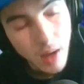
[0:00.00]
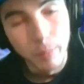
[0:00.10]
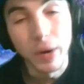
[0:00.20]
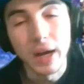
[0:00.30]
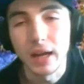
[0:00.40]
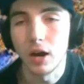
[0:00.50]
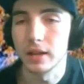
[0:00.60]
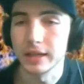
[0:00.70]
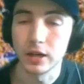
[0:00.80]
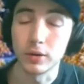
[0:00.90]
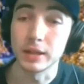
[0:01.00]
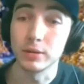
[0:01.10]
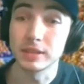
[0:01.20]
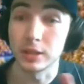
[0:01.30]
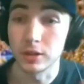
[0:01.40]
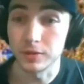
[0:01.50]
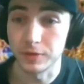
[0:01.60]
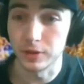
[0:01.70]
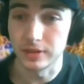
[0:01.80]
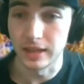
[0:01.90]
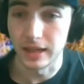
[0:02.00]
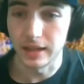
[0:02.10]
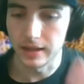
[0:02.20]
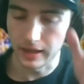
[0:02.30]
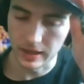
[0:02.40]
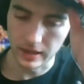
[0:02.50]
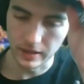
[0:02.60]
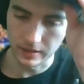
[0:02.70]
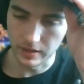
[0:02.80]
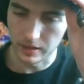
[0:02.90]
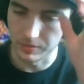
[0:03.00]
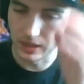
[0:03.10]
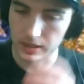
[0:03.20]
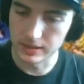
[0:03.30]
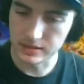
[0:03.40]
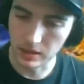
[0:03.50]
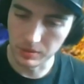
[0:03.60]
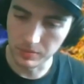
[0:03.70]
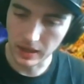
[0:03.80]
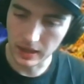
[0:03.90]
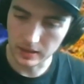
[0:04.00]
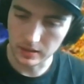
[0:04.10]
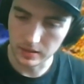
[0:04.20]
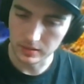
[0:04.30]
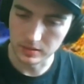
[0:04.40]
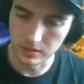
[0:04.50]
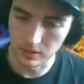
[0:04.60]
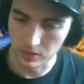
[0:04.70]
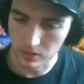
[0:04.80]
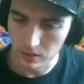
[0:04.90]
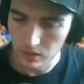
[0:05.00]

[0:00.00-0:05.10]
But all I know, he was in Cookville today, and yeah, he's coming back. So,